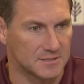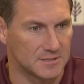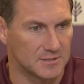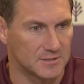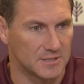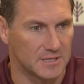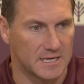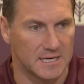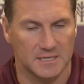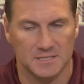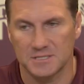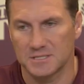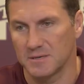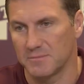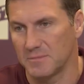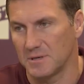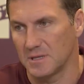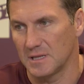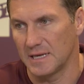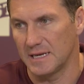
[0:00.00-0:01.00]
You know, you can't
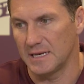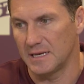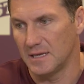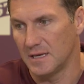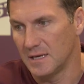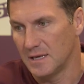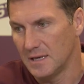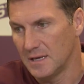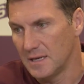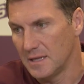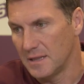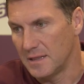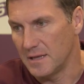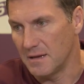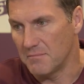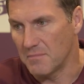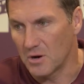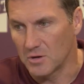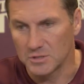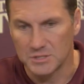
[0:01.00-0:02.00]
simulate
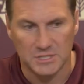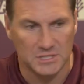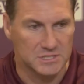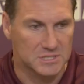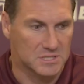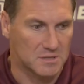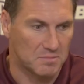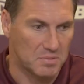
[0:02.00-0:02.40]
the emotions,